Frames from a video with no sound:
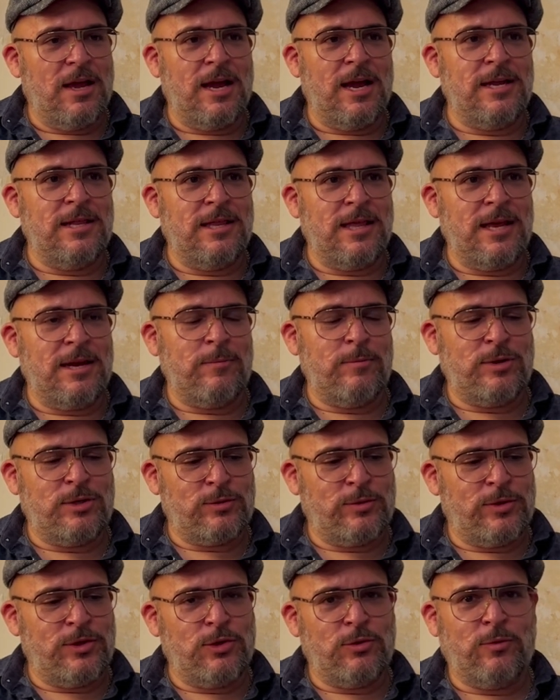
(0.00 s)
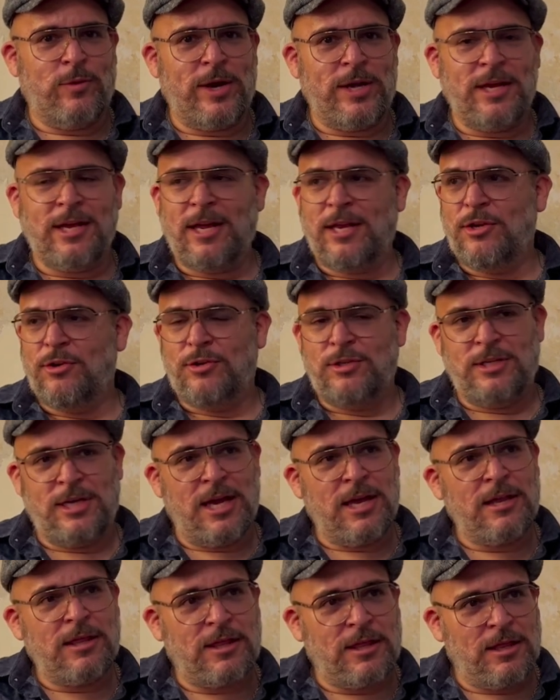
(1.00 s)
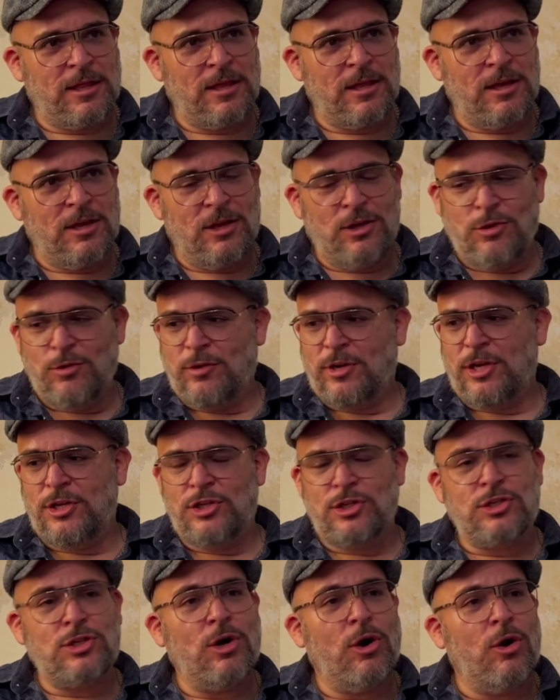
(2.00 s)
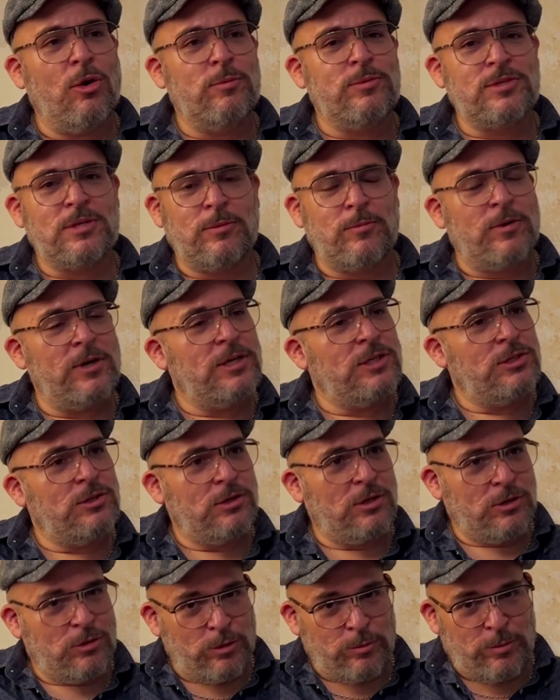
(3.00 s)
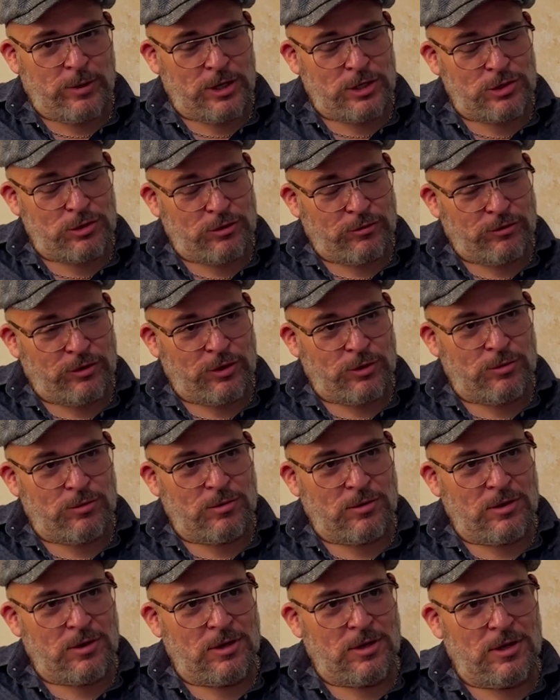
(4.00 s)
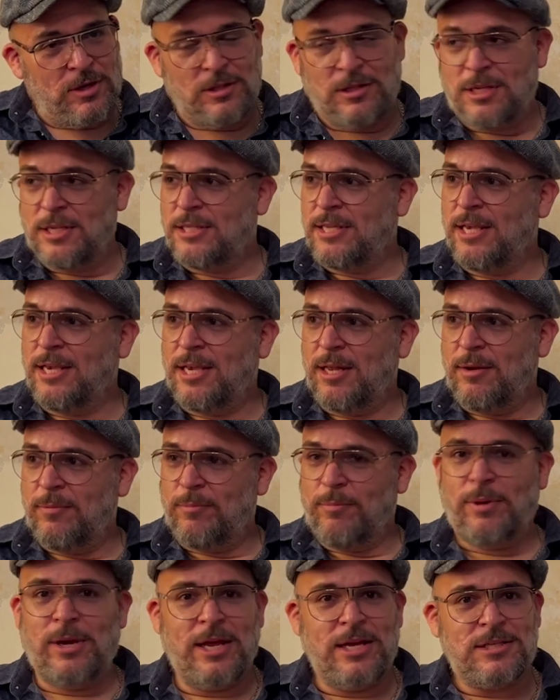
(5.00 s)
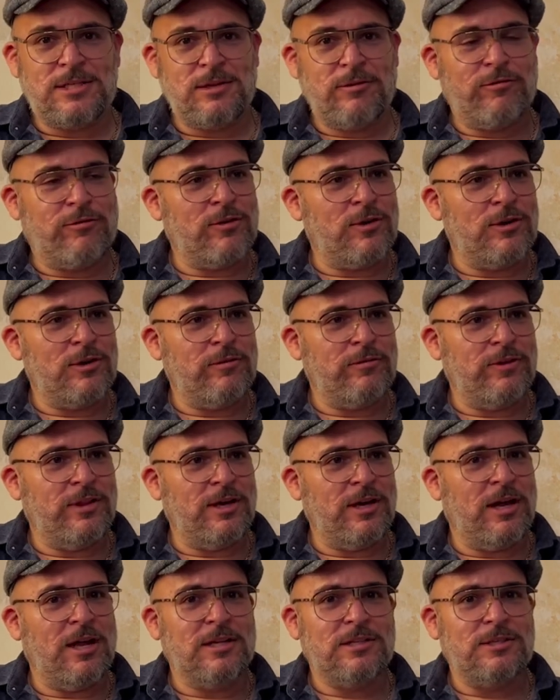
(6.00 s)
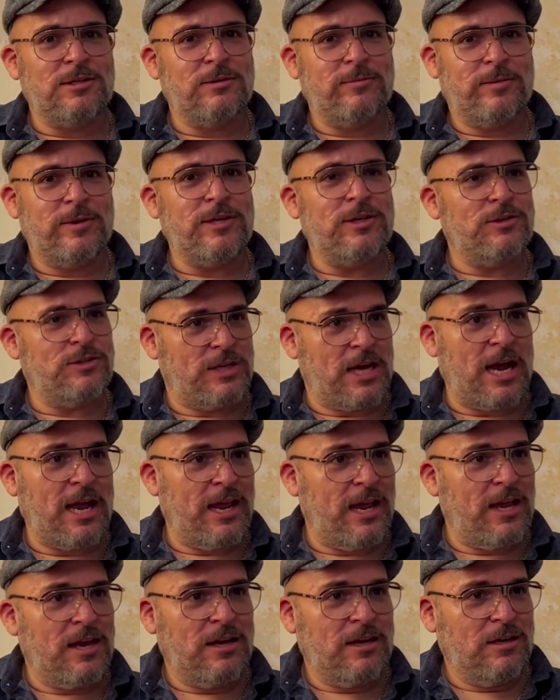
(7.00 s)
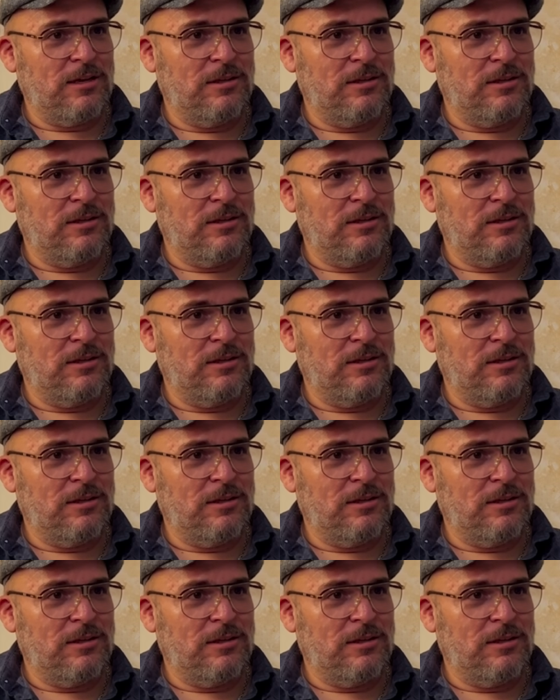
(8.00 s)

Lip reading: And then between your wedding and your death, you can just hope somebody took a good picture of you that they can place in front of the altar when you die.